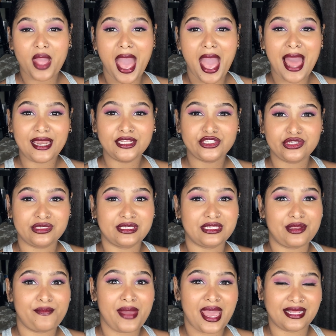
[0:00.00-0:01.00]
Allergens
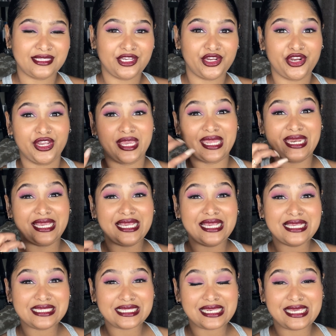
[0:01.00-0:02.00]
and bacteria can
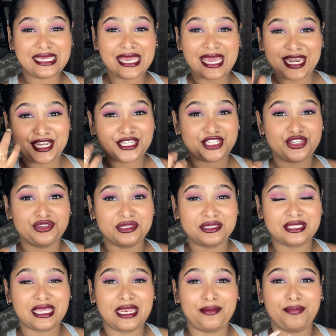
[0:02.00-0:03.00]
easily get into your
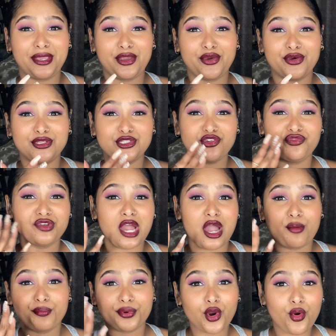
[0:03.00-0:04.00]
skin because you've
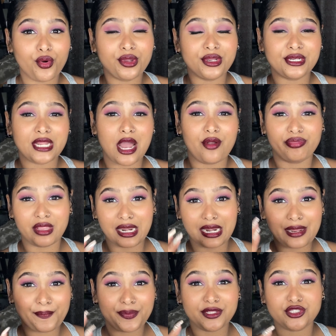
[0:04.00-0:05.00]
now broken down the
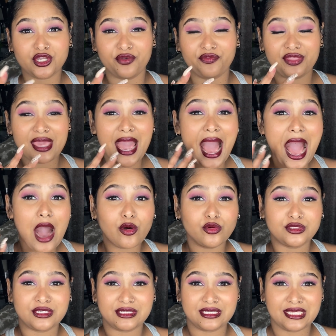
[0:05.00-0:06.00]
lipids of the
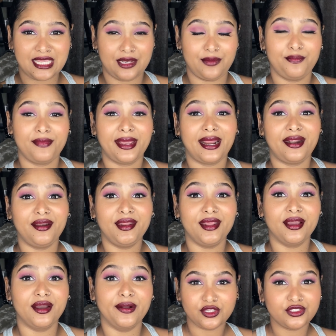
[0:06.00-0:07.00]
outer skin
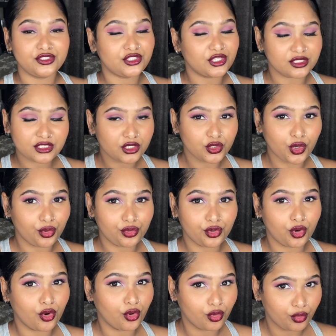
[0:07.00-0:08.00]
barrier. Just a
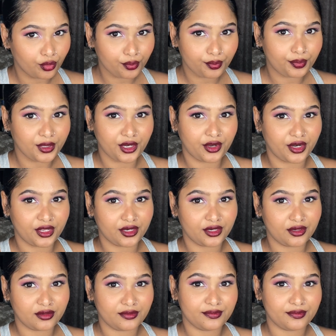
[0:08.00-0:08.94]
no-no. Period.